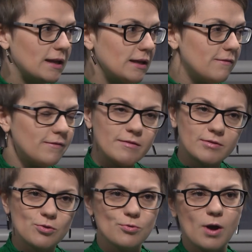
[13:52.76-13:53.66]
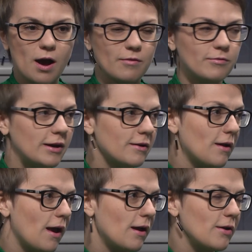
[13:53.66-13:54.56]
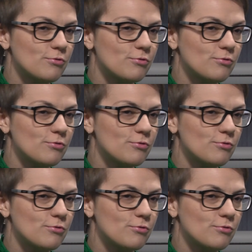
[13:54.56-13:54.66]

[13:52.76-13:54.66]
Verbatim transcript: And if even you have a, a,